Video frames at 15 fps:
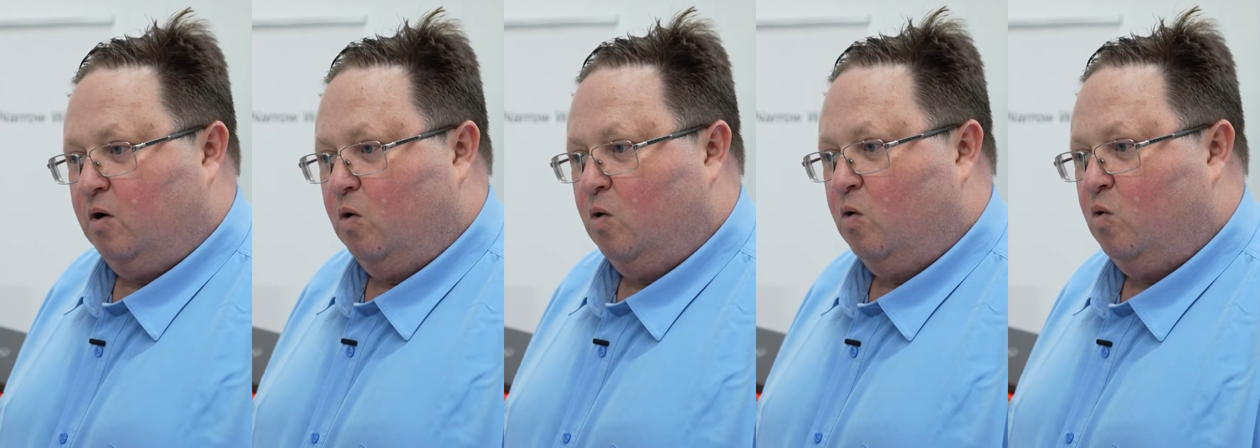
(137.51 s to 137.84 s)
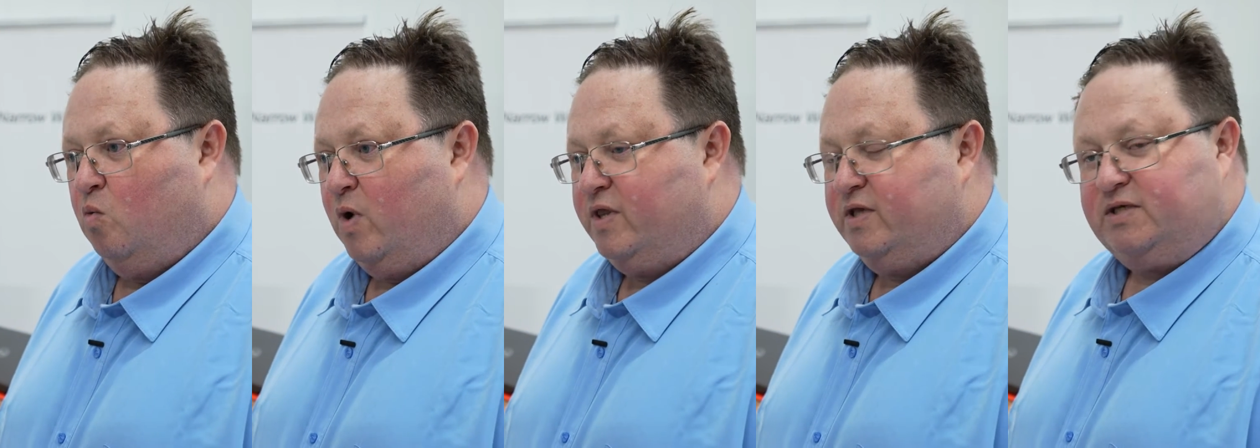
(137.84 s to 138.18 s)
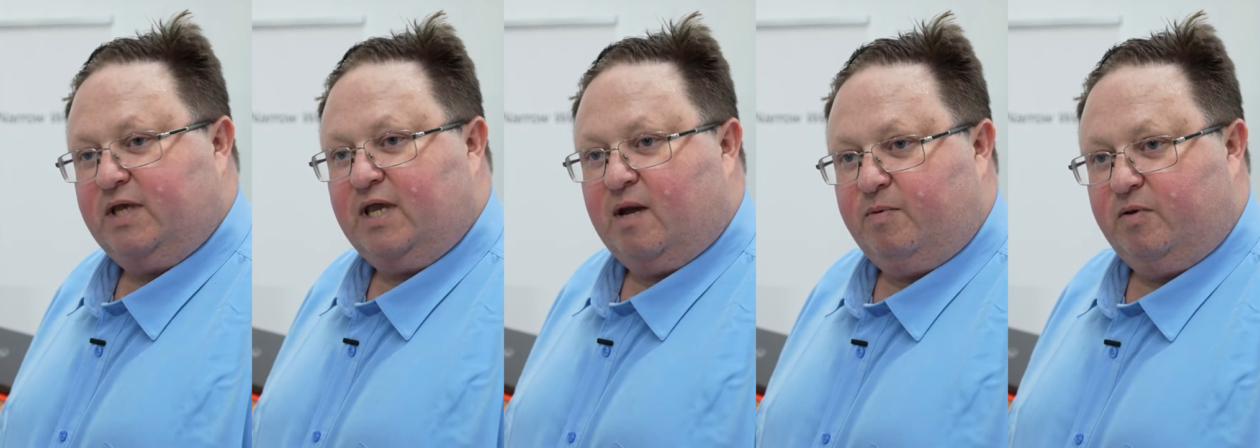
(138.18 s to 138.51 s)
or where
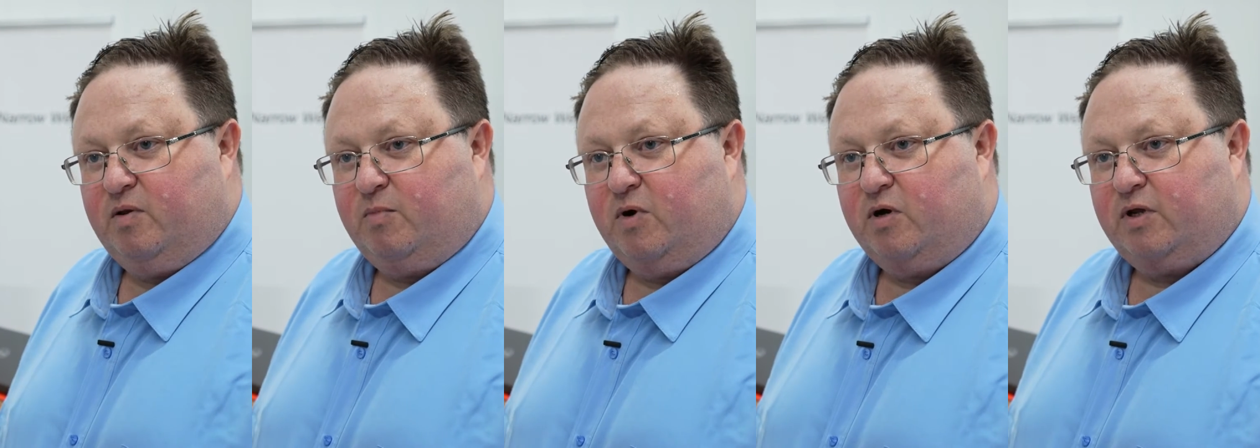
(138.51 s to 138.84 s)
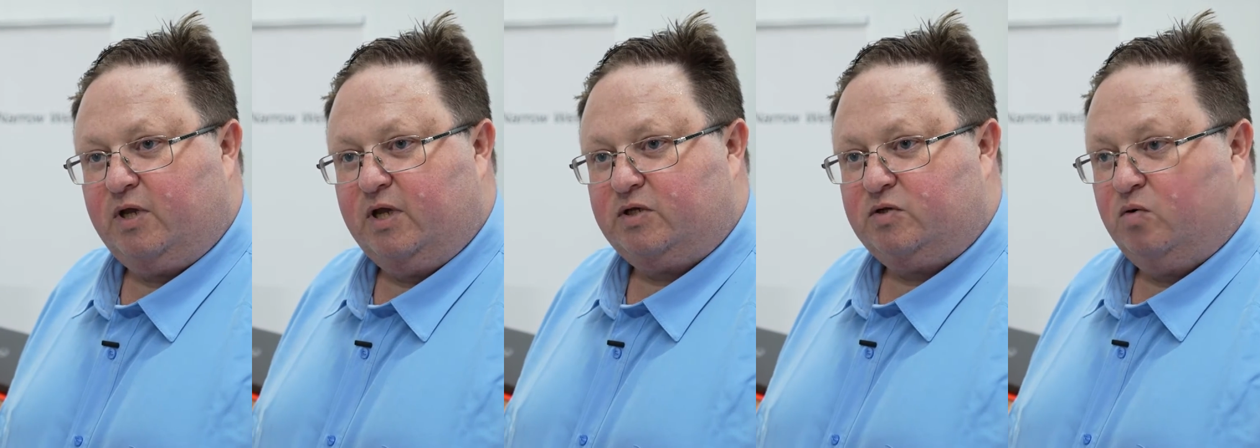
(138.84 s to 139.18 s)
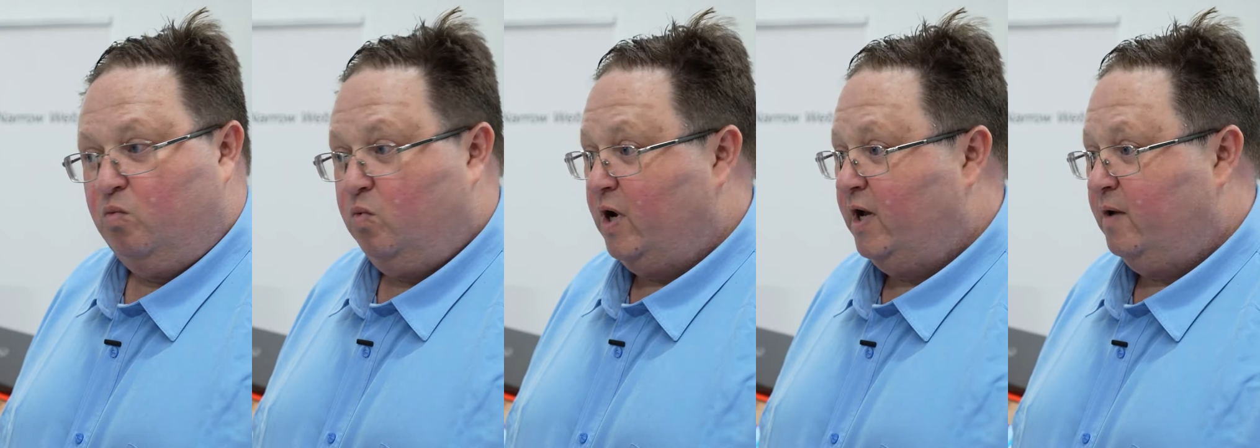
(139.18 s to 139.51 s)
there's a gap in the market,
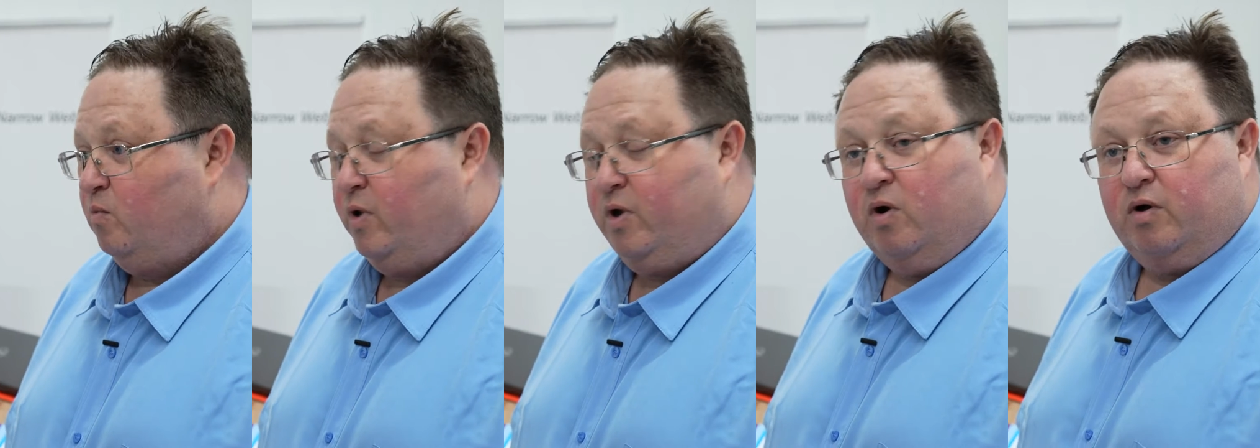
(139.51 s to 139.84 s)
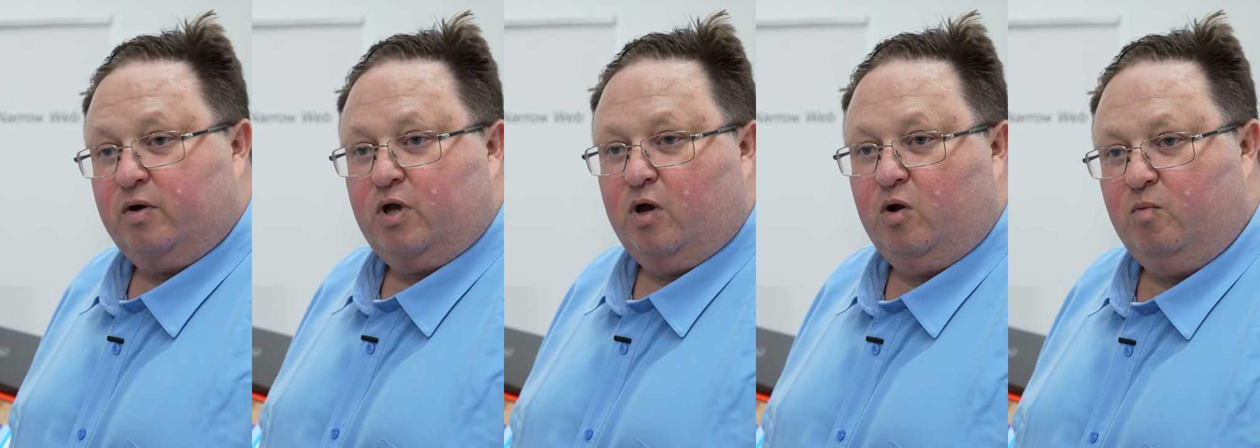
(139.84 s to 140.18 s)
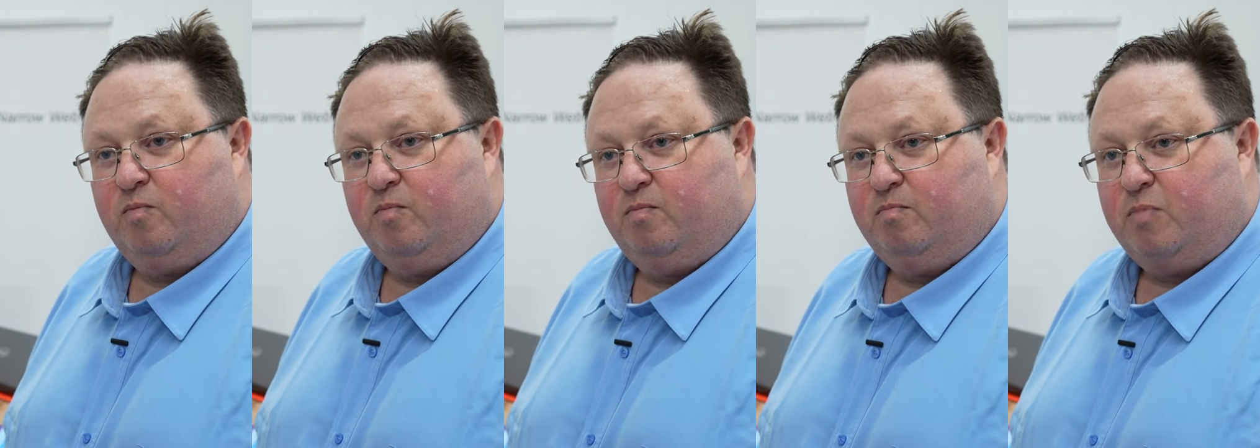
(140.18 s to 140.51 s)
or where we got
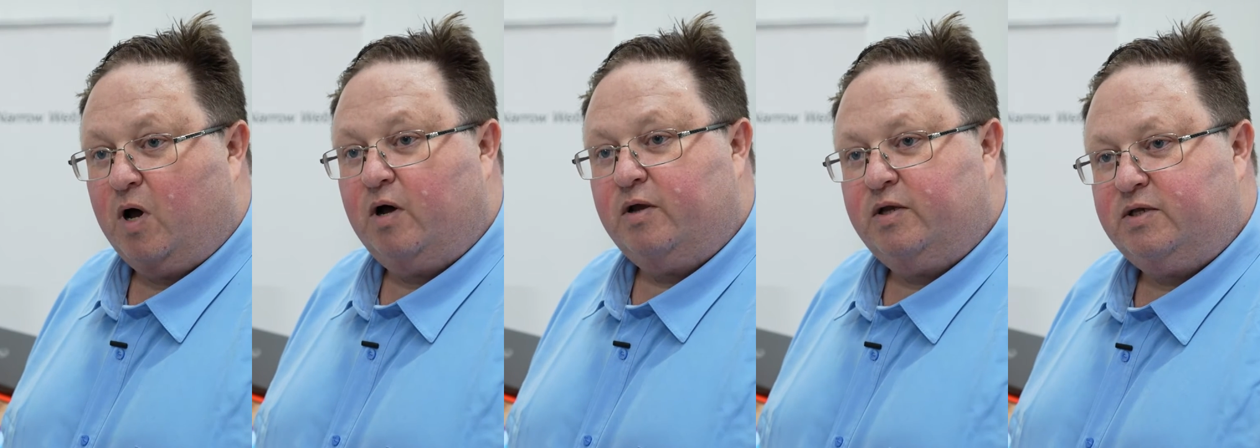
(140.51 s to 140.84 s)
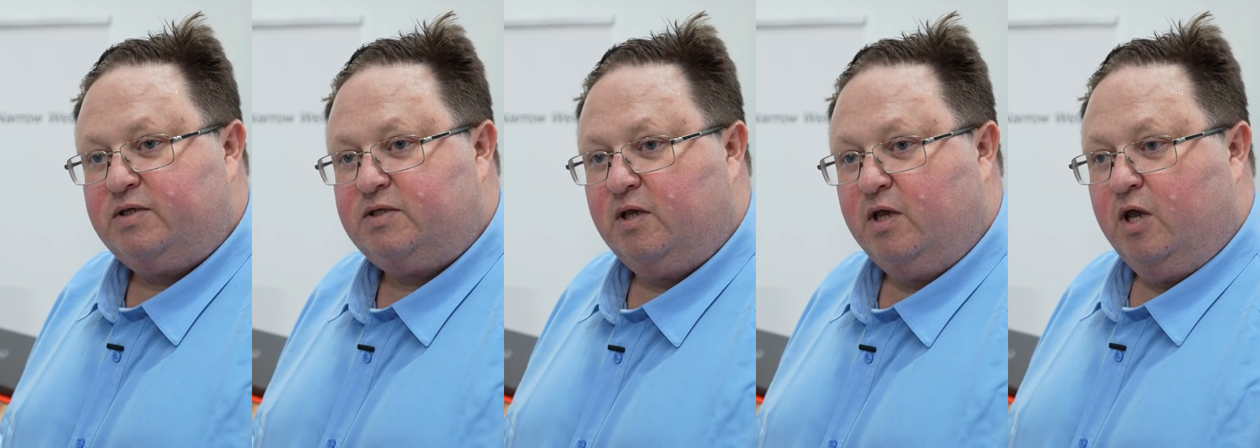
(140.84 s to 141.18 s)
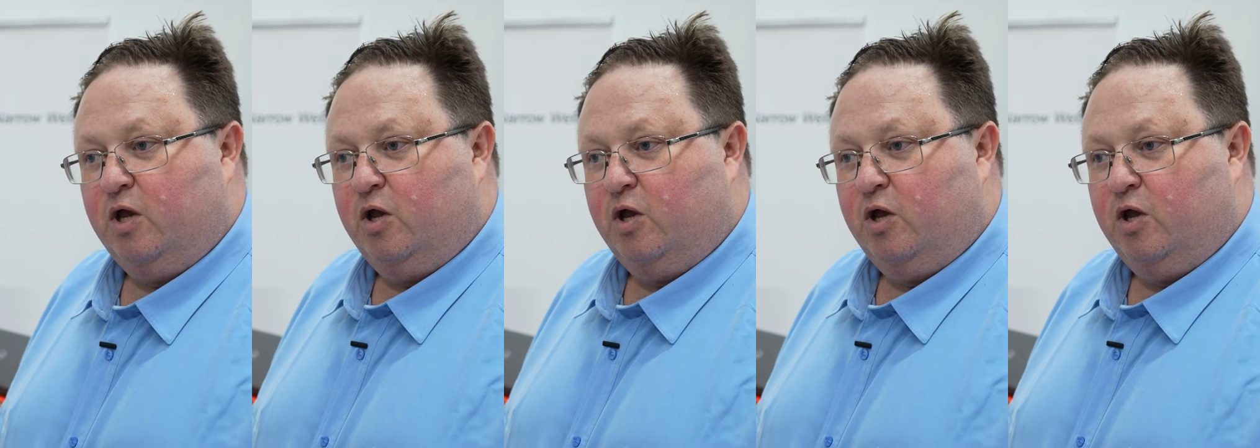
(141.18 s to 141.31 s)
co-partners